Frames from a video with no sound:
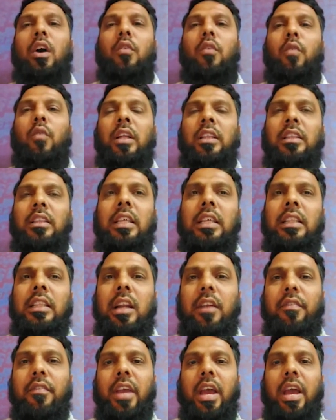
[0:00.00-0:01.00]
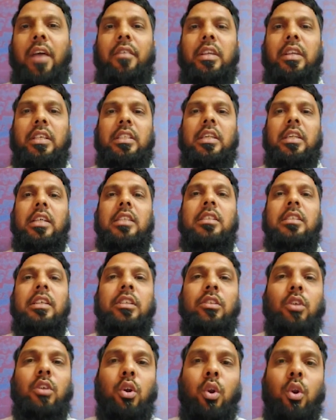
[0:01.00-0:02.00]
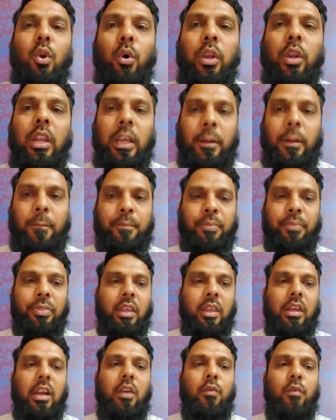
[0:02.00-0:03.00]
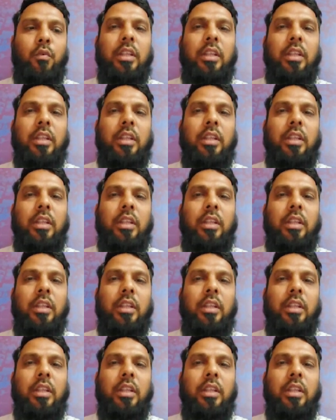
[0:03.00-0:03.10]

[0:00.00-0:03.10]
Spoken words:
one thing that we have discussed is cloning, right?